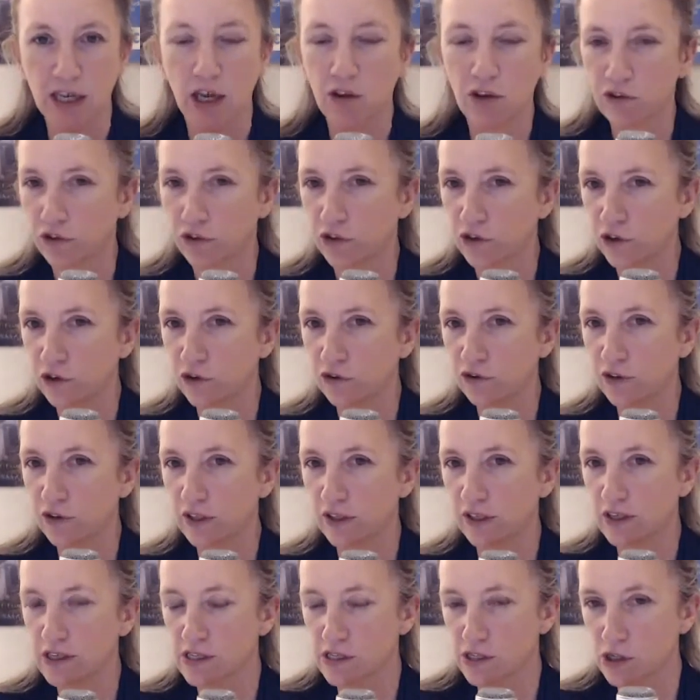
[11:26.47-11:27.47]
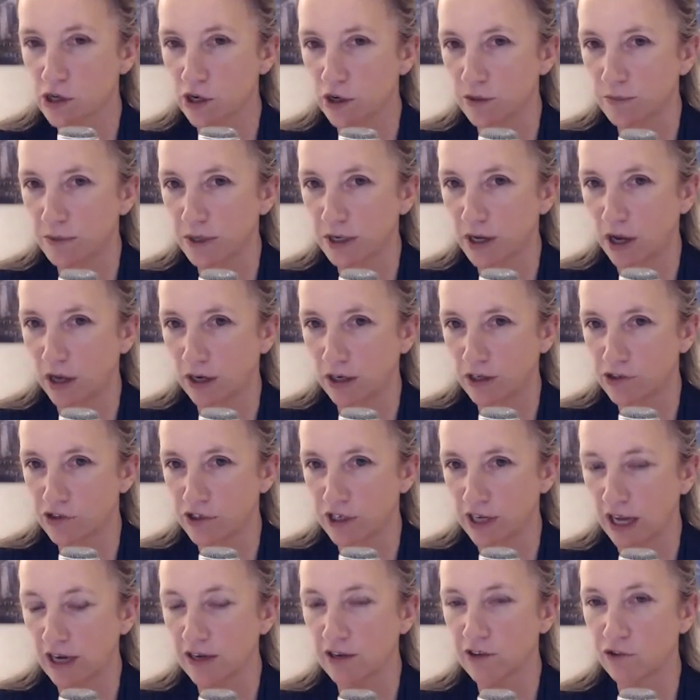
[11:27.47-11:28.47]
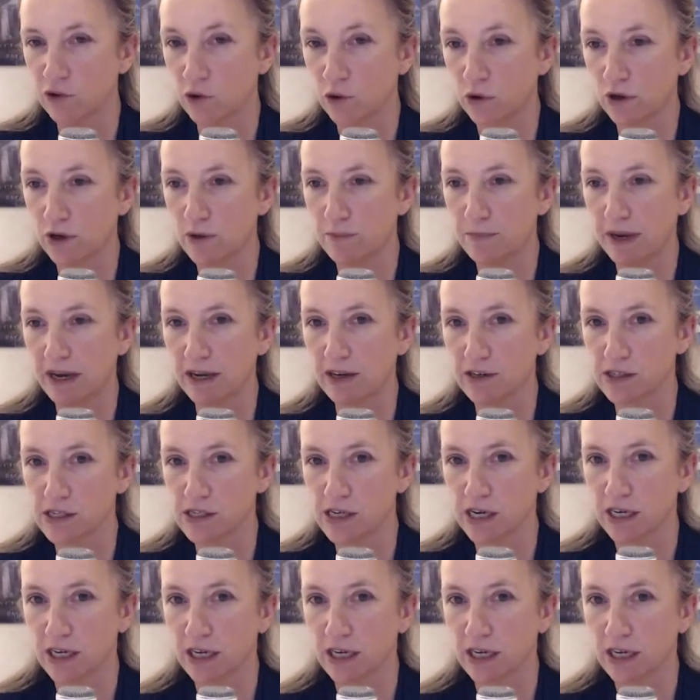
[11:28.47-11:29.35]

So they're using this terminology, and it's all about